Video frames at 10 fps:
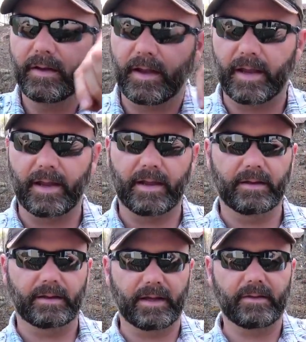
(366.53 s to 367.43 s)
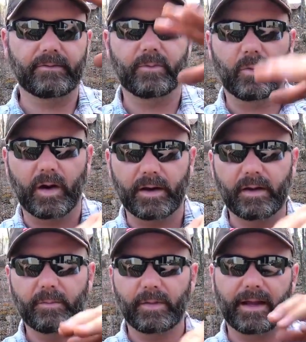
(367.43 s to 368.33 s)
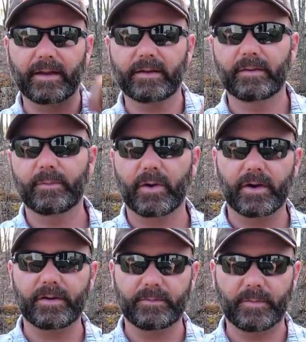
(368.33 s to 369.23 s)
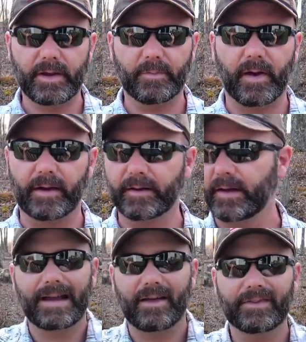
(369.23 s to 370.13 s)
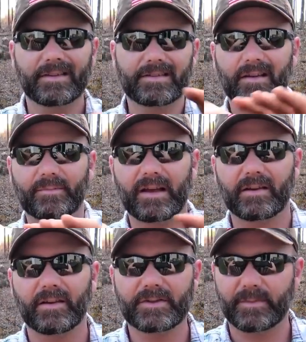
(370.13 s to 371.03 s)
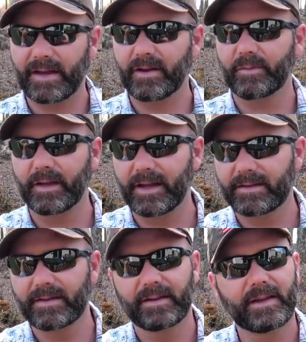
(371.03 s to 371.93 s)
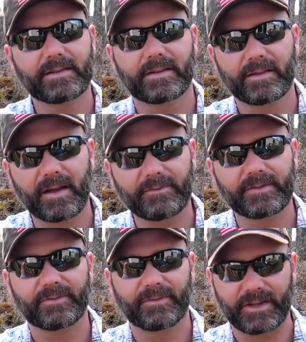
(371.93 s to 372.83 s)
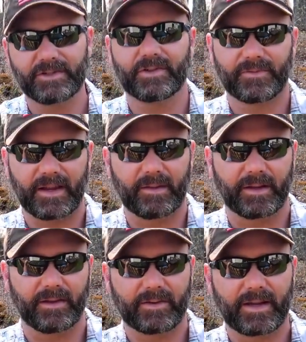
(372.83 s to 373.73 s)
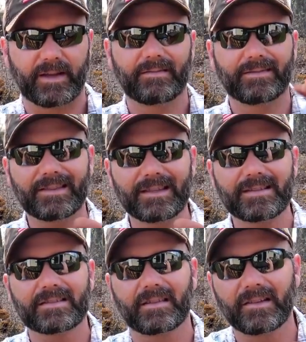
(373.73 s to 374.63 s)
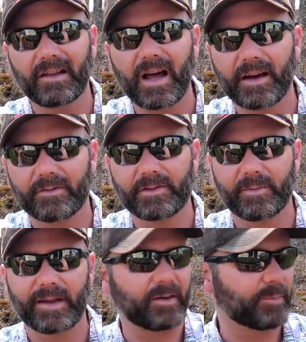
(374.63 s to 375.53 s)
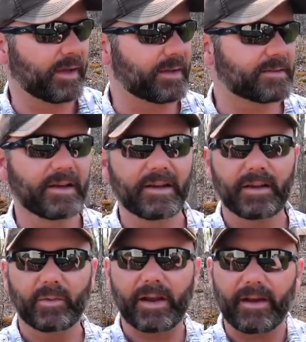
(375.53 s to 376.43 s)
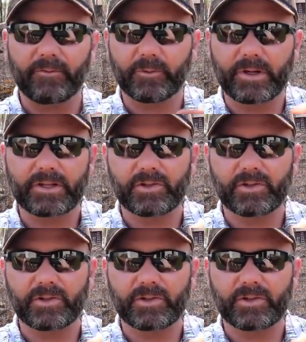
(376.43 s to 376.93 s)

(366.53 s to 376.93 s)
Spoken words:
and leave one plant per peat pot. Now this amount of tomato plants is enough to feed your family, okay? This is a lot of tomato plants. We have 3